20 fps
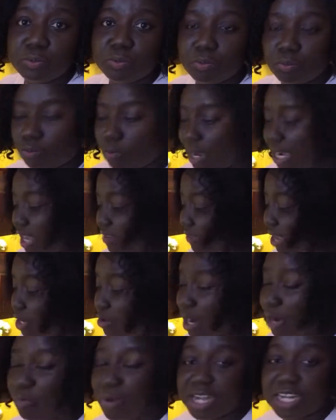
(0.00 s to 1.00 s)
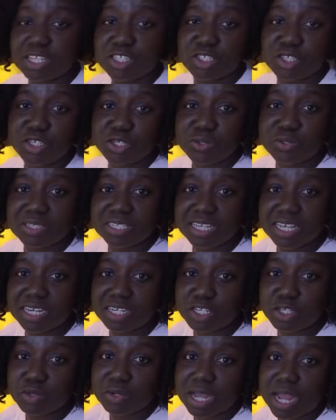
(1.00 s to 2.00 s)
whenever you are ready to use
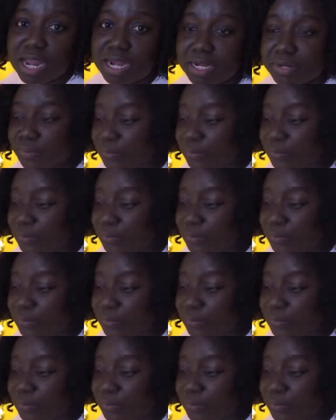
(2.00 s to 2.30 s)
it. You can